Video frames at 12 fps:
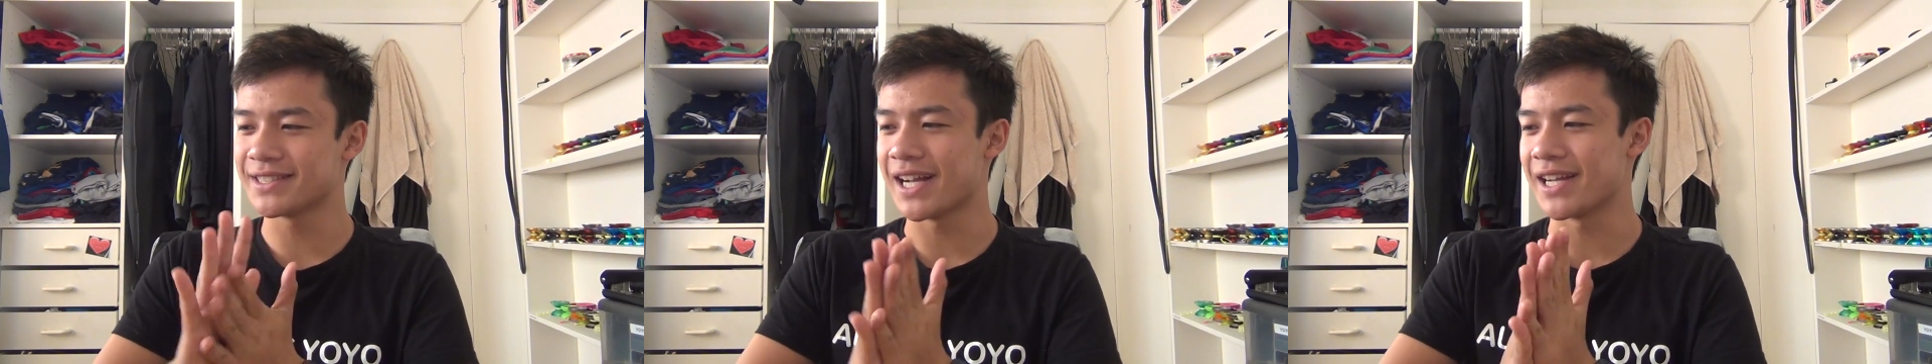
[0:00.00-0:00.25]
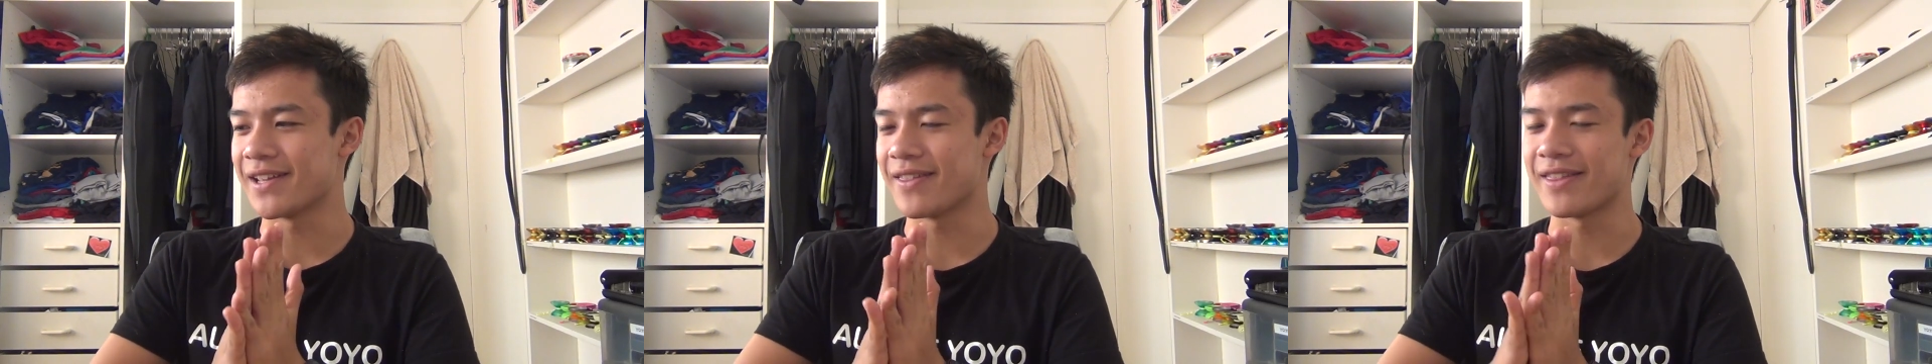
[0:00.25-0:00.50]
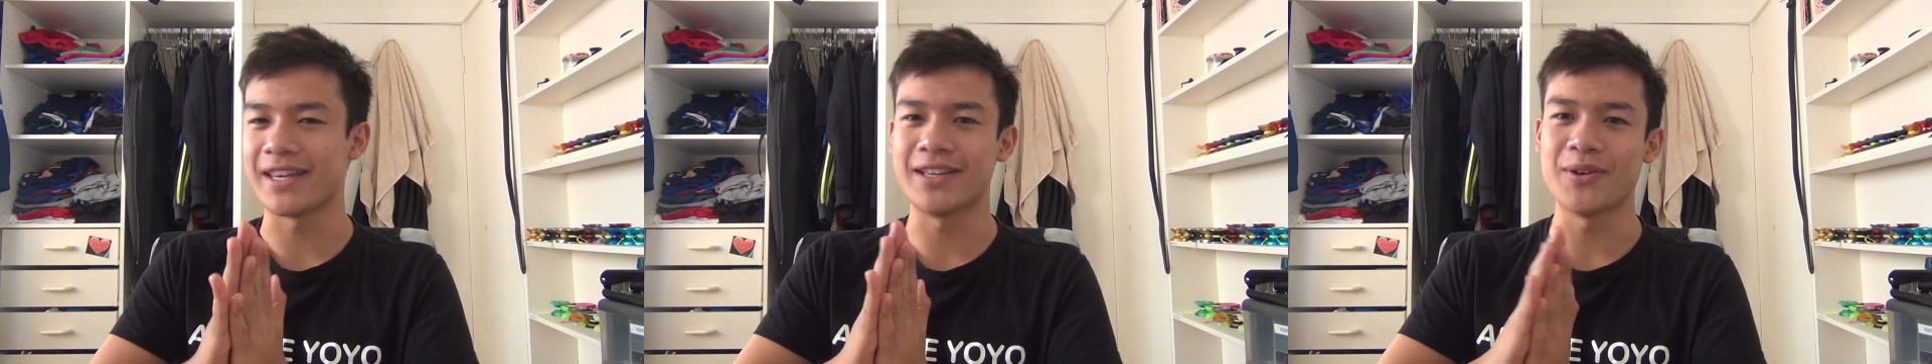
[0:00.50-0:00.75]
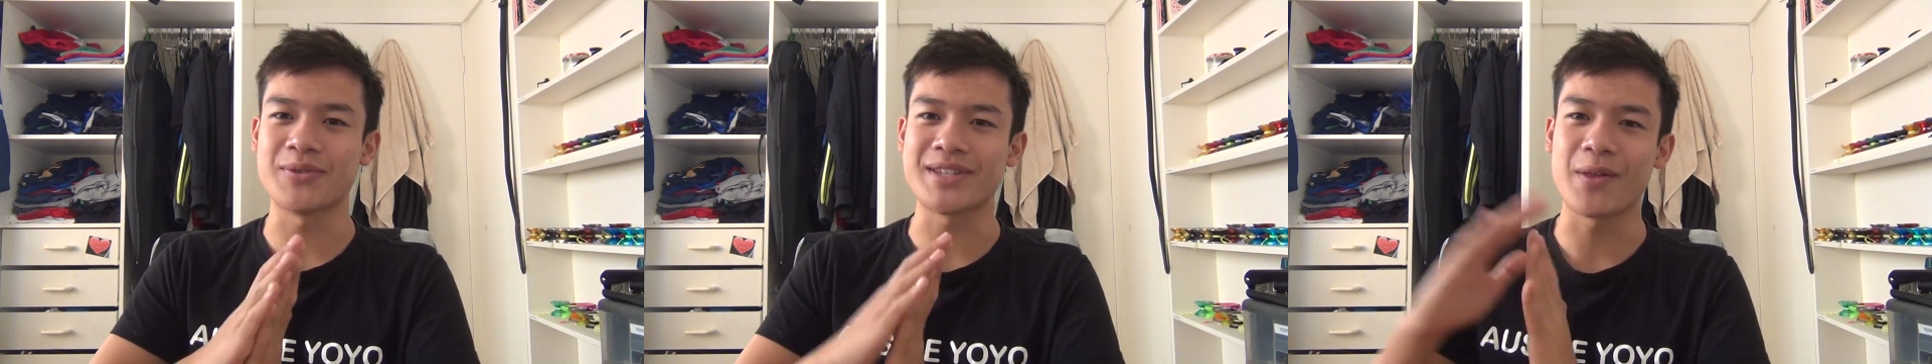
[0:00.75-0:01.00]
kind of
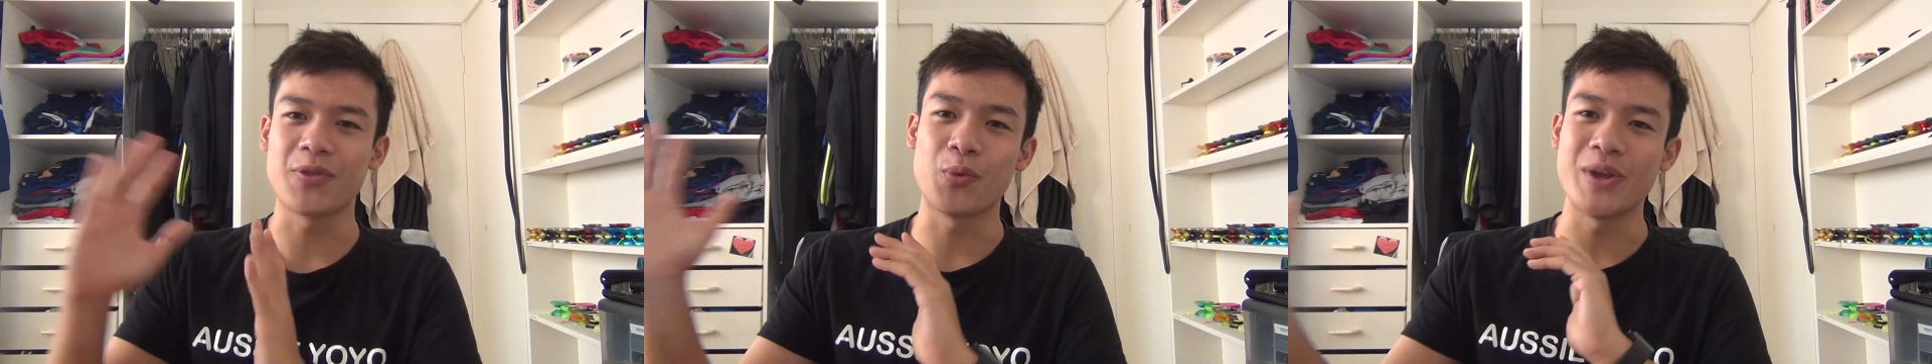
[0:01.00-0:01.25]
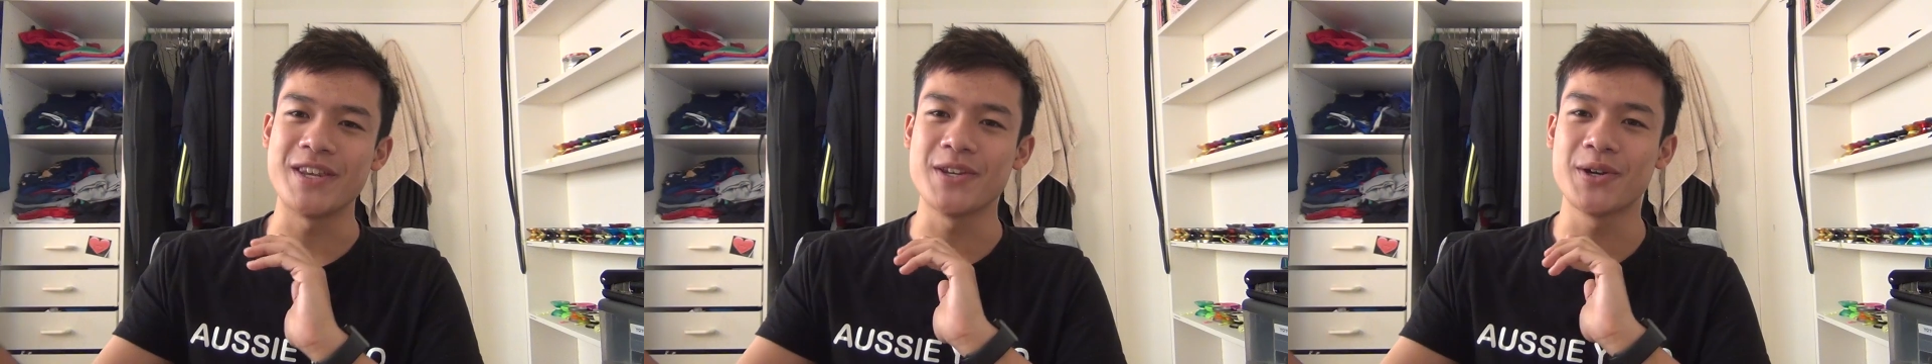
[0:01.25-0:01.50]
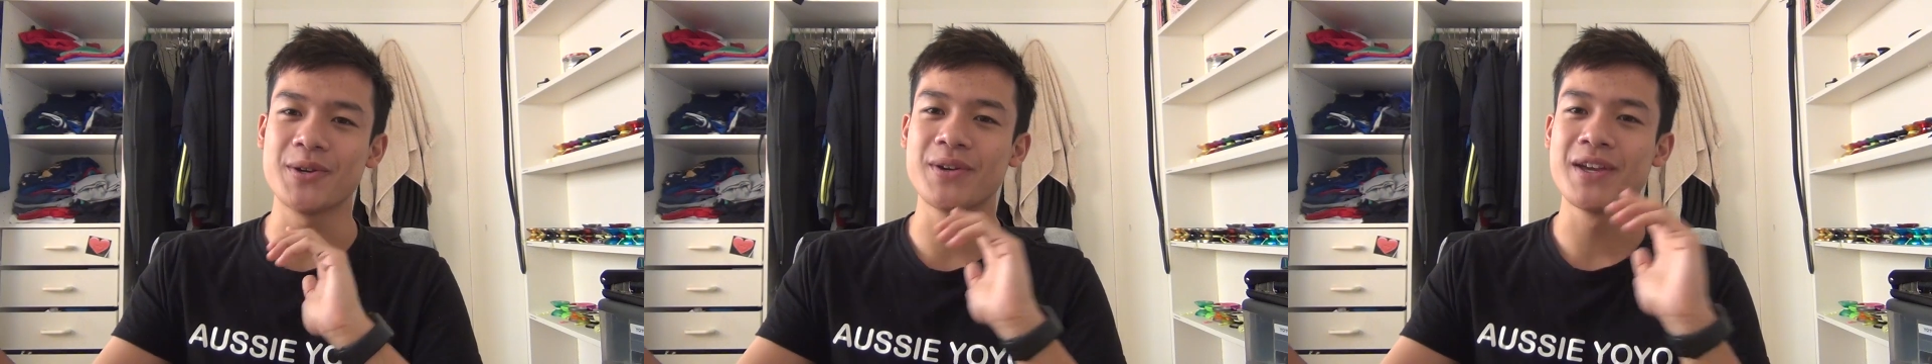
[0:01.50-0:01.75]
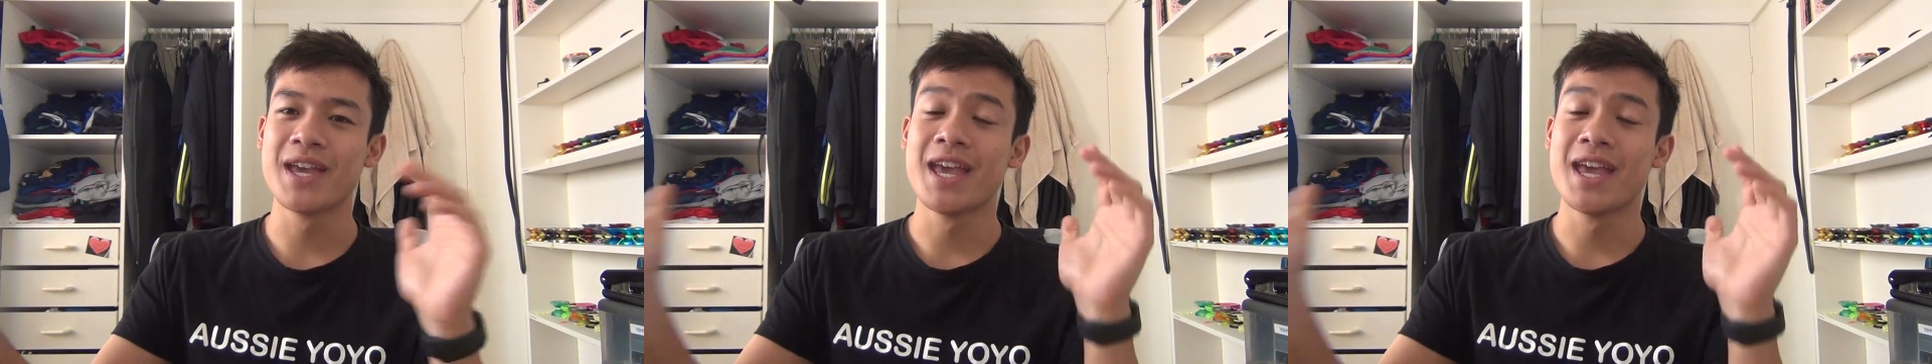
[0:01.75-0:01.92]
thing goes out the window.